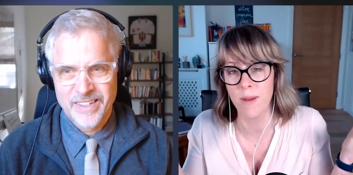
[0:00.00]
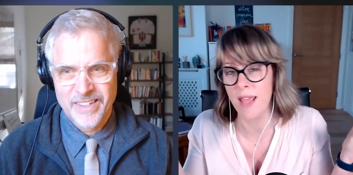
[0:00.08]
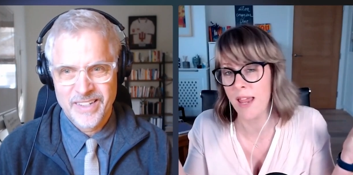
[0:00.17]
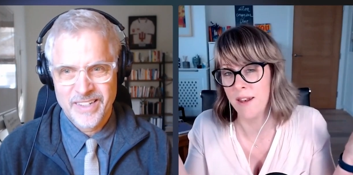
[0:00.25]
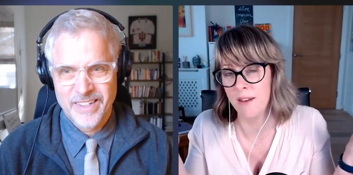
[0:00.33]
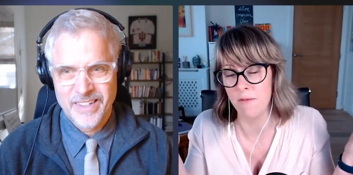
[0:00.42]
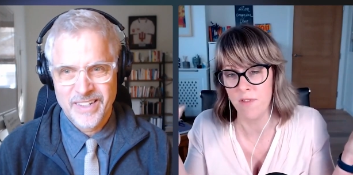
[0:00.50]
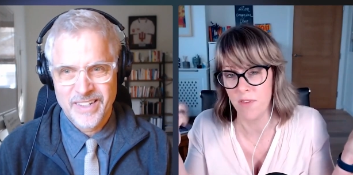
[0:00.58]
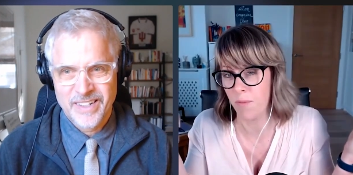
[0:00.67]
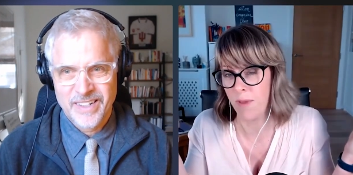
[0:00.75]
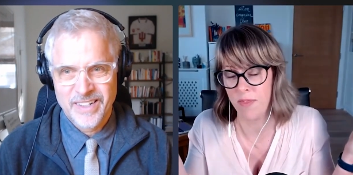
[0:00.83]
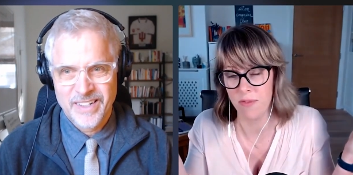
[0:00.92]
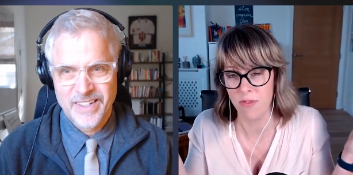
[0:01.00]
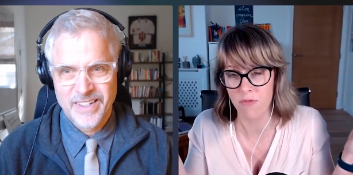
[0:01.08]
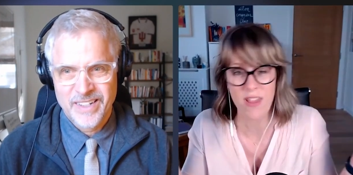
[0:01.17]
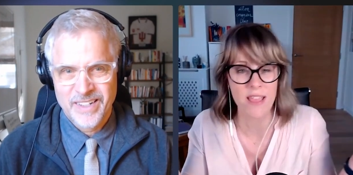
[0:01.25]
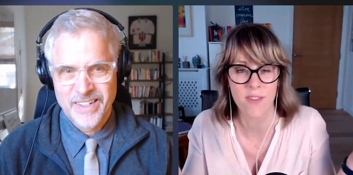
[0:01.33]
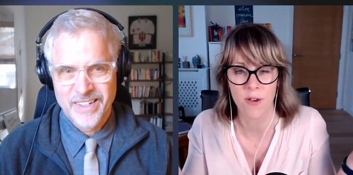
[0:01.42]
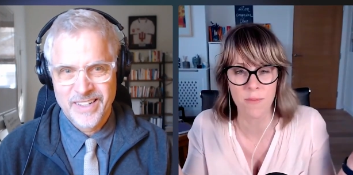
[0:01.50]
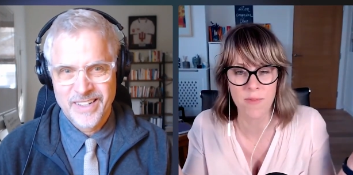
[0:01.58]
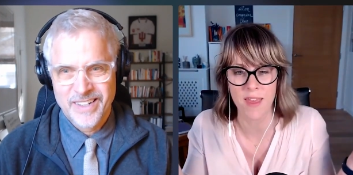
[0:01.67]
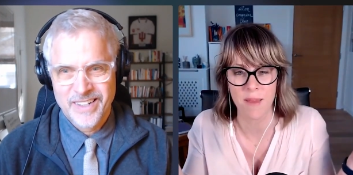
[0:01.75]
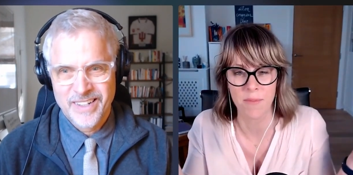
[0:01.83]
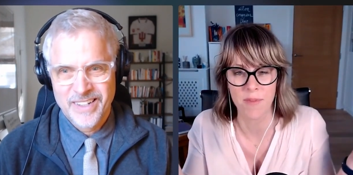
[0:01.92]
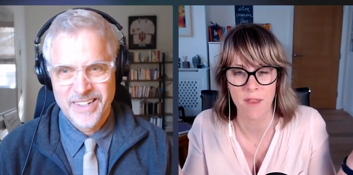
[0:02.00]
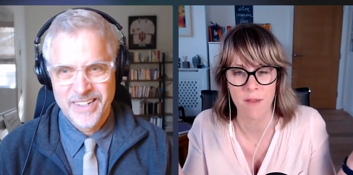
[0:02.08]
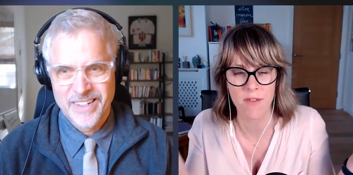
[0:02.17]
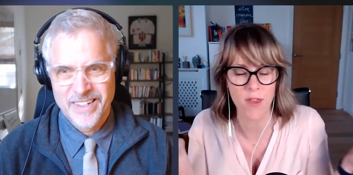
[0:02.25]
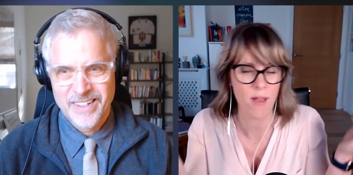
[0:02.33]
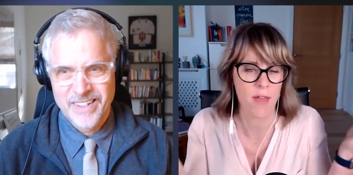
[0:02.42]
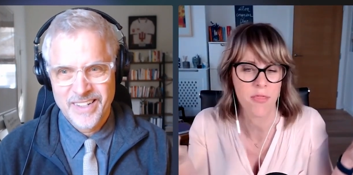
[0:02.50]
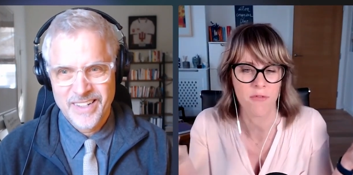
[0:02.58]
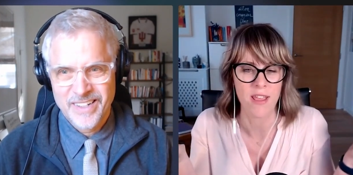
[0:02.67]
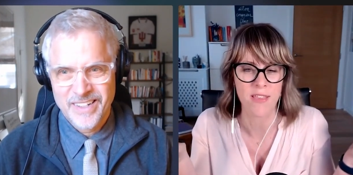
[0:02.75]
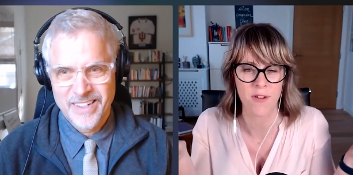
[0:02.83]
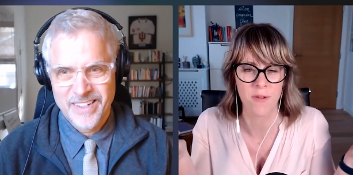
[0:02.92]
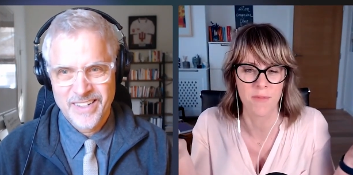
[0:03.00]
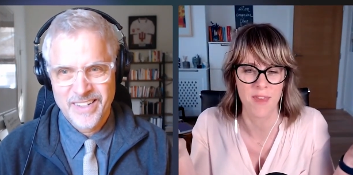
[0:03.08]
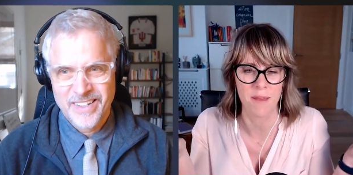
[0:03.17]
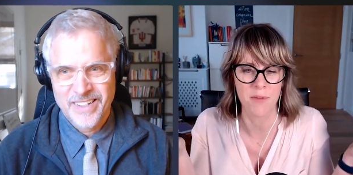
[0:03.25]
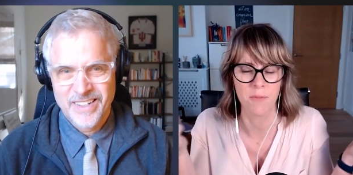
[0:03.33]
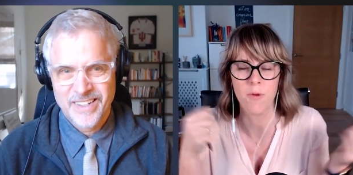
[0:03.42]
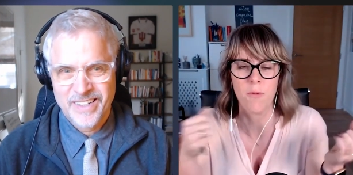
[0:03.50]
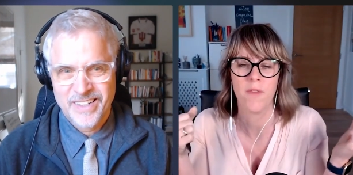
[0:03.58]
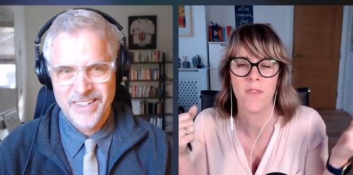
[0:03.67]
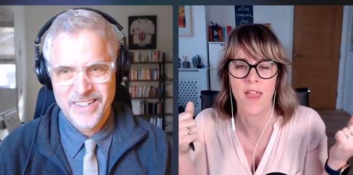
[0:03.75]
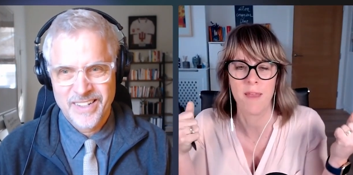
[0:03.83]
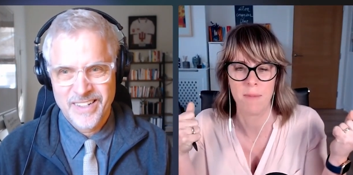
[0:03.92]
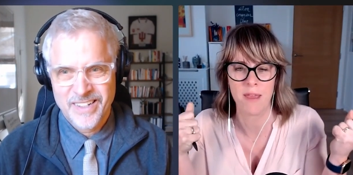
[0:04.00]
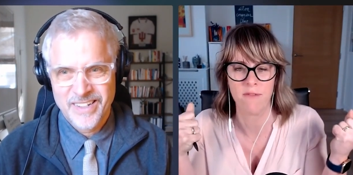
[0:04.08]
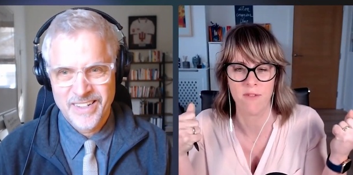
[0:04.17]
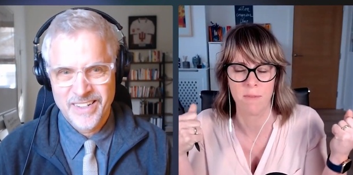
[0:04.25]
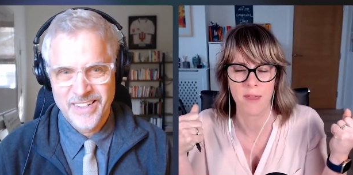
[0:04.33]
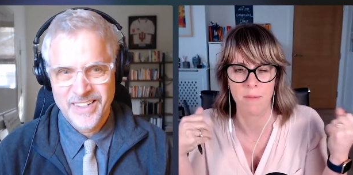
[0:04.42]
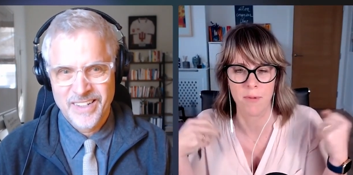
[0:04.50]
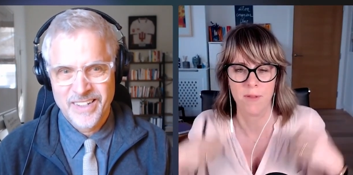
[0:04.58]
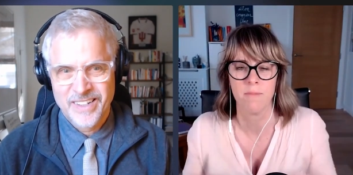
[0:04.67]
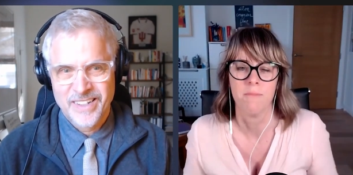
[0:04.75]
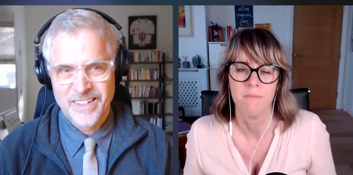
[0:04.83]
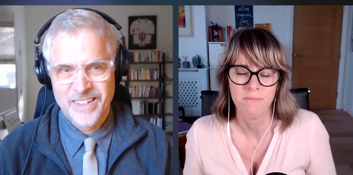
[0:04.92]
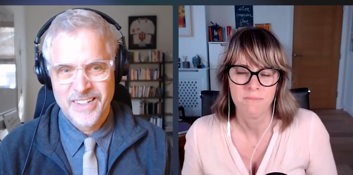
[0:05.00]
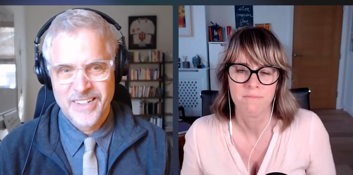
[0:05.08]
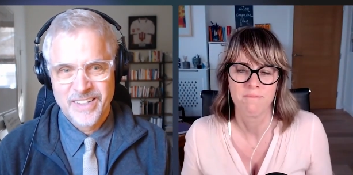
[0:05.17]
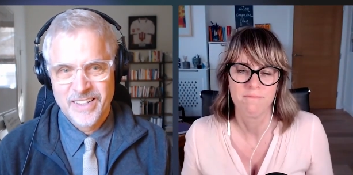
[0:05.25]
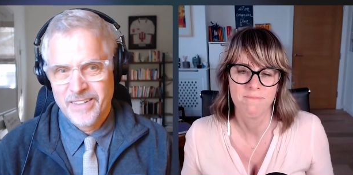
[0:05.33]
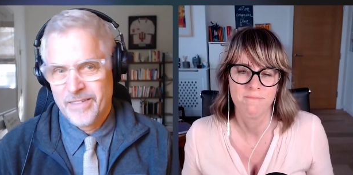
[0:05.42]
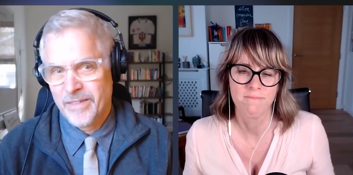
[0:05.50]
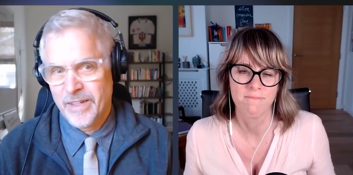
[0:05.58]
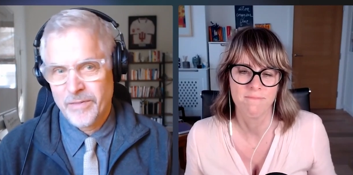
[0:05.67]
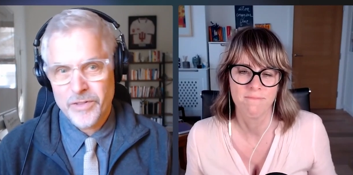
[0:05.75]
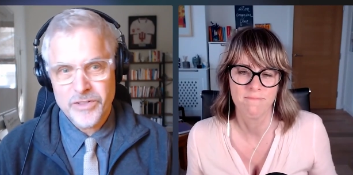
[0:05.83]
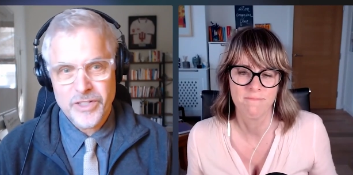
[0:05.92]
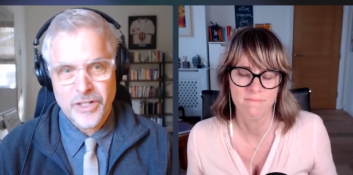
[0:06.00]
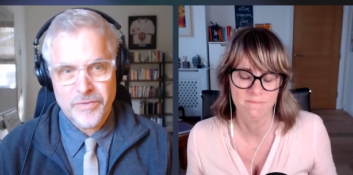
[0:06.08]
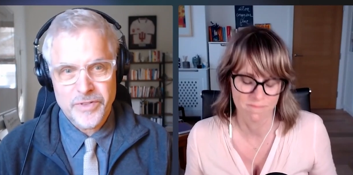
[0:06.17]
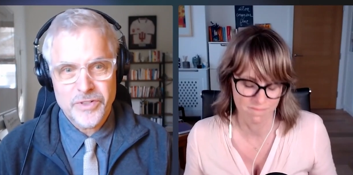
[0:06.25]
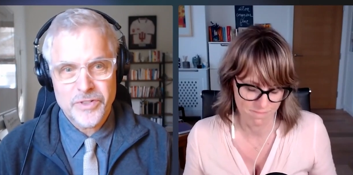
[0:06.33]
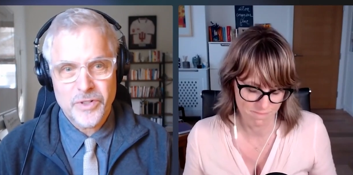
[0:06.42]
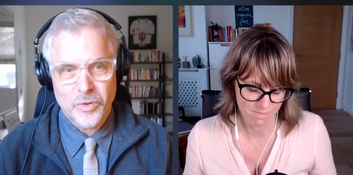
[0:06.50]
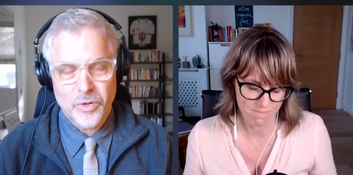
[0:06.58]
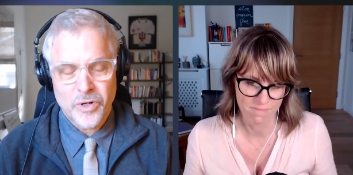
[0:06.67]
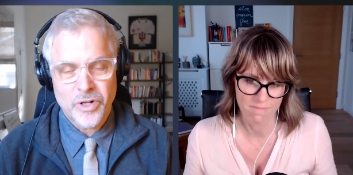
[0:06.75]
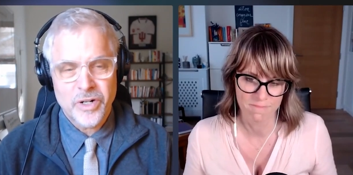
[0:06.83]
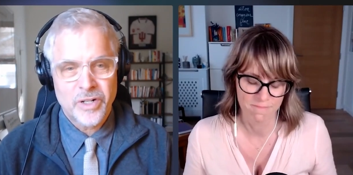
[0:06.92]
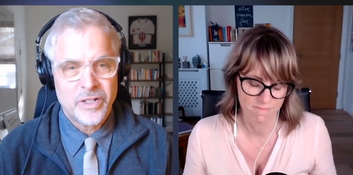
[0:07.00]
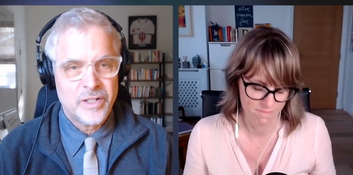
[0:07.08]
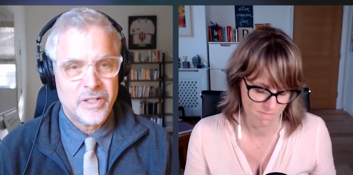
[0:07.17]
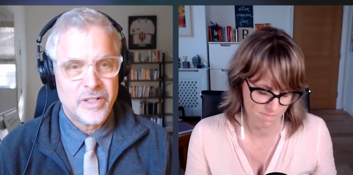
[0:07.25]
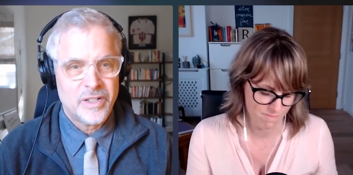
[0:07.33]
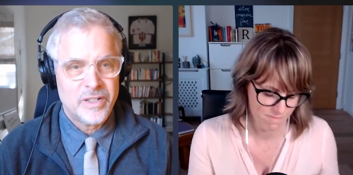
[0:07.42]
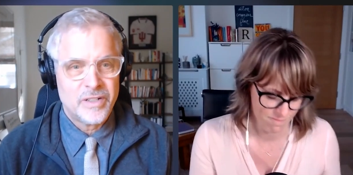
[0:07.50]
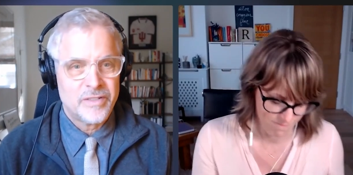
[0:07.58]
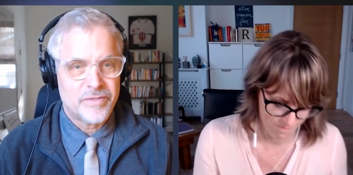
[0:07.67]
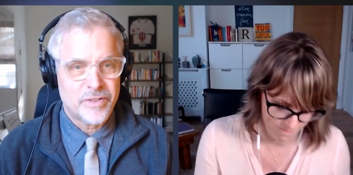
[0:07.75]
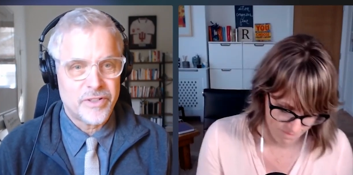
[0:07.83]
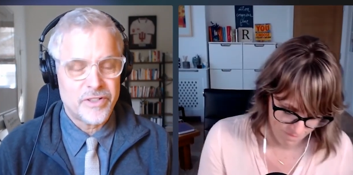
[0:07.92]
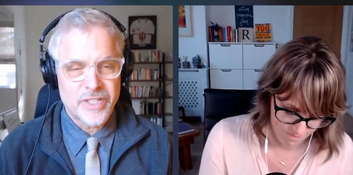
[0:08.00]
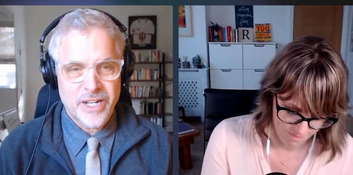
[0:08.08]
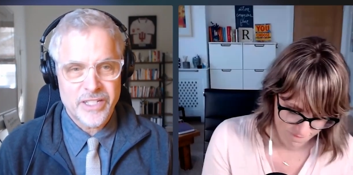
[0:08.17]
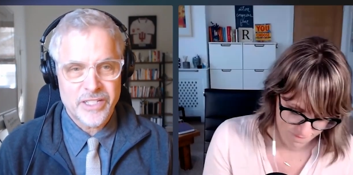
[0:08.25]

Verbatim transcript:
Speaker 1: normally end just with three top tips. So if you had three top tips, what would they be for people?
Speaker 2: Give yourself a score for your